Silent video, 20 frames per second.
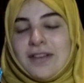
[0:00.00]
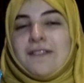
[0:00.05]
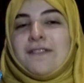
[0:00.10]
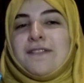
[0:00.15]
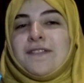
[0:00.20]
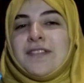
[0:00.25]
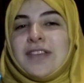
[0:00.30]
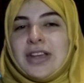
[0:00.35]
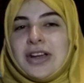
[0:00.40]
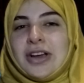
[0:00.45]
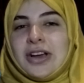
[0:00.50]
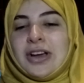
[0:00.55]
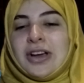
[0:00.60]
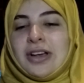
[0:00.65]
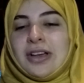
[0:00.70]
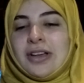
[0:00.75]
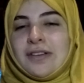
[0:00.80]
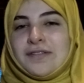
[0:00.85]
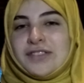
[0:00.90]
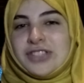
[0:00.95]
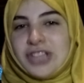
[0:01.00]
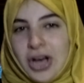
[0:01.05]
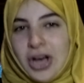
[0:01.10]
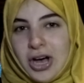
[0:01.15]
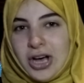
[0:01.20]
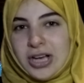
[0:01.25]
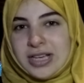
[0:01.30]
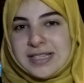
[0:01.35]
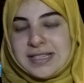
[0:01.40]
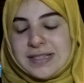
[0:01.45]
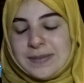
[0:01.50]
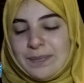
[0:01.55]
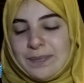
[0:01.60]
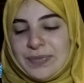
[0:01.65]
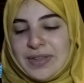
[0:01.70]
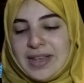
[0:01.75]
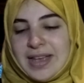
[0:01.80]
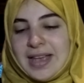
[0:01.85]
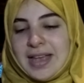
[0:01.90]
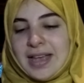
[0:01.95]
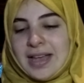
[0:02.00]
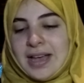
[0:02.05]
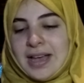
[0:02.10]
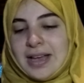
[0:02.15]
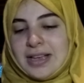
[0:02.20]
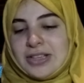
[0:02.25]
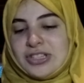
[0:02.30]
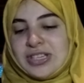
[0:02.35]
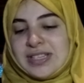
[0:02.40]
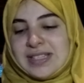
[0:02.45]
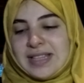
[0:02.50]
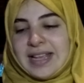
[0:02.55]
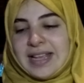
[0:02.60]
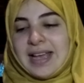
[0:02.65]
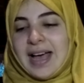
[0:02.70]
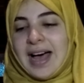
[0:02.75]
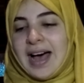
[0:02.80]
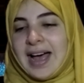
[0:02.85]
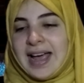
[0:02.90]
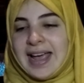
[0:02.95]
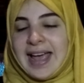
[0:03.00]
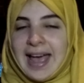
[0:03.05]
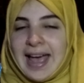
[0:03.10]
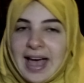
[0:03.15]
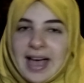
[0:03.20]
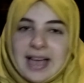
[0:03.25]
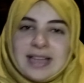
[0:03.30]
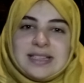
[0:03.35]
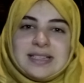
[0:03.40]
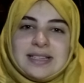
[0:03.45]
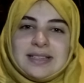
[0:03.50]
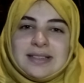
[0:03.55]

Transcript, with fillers: a fear of dogs, uh, just like I had,